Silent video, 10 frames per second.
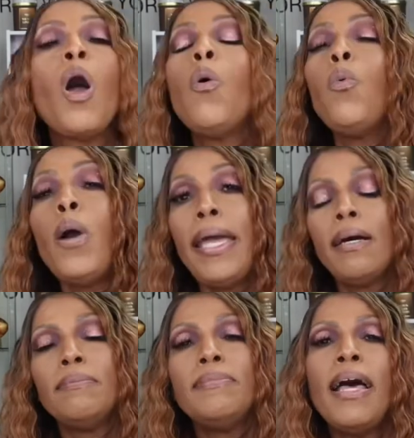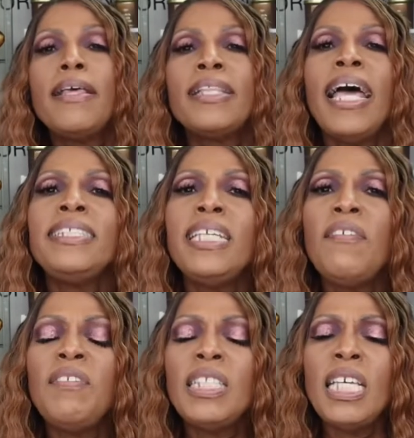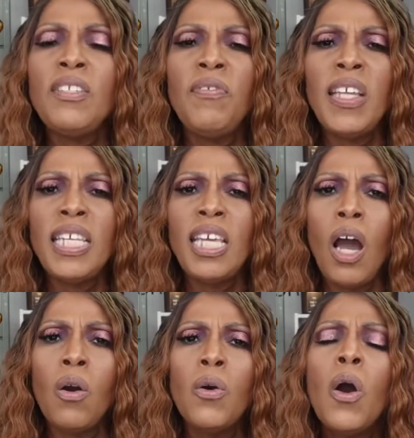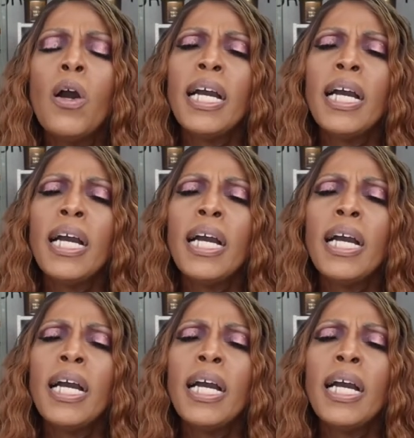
Well, that's it for this video.